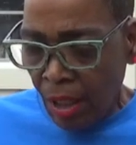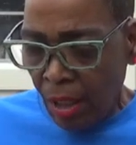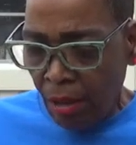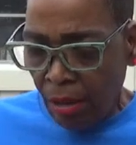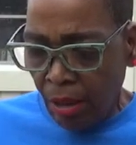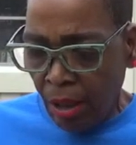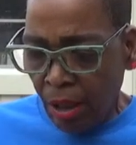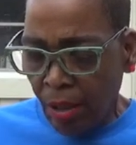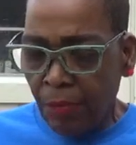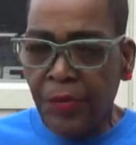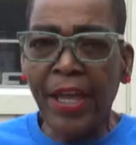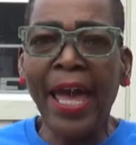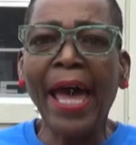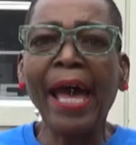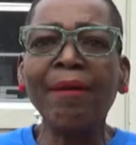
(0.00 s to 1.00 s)
uh, they
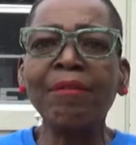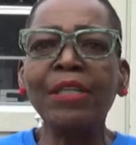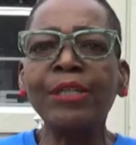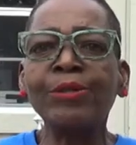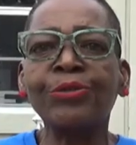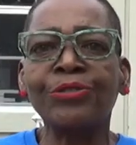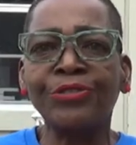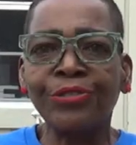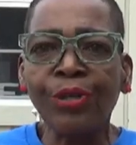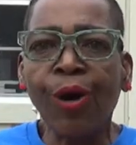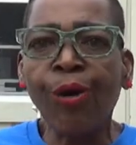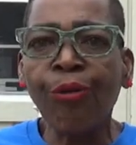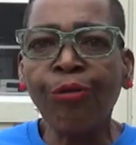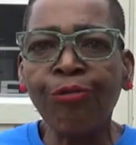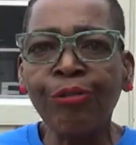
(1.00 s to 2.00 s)
have a little
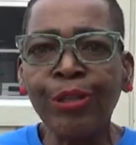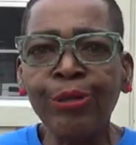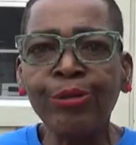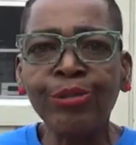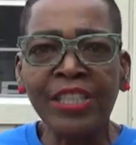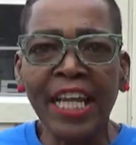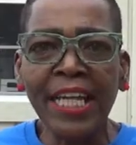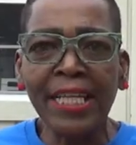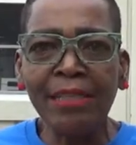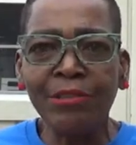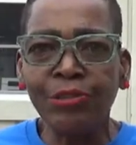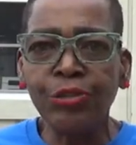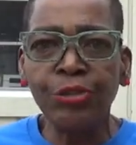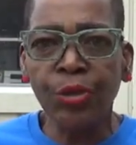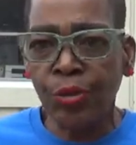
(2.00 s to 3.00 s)
soft little case,
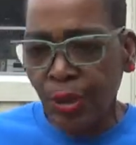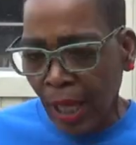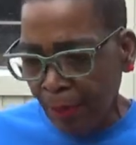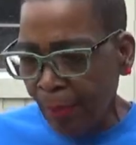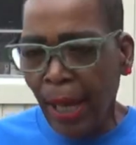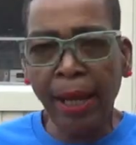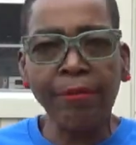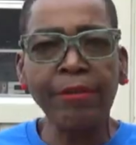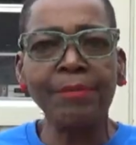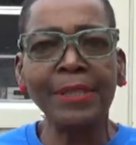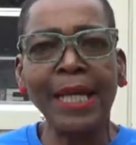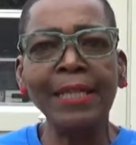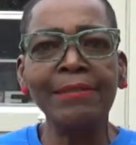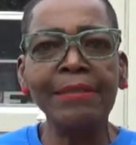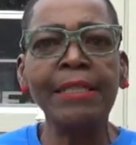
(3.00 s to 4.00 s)
you know, like back from
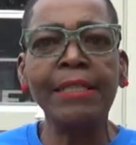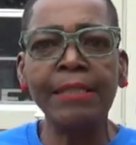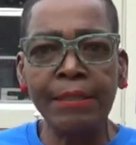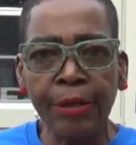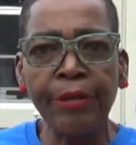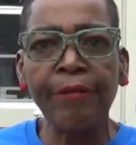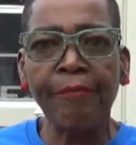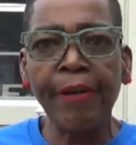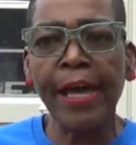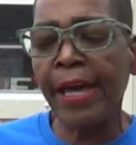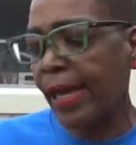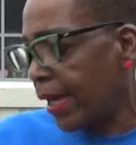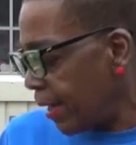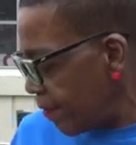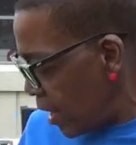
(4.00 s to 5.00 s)
1935.